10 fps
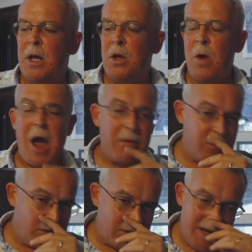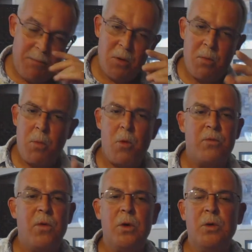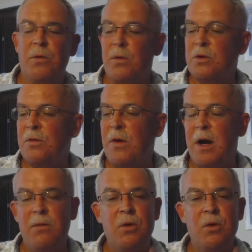You have to keep your portfolio diversified.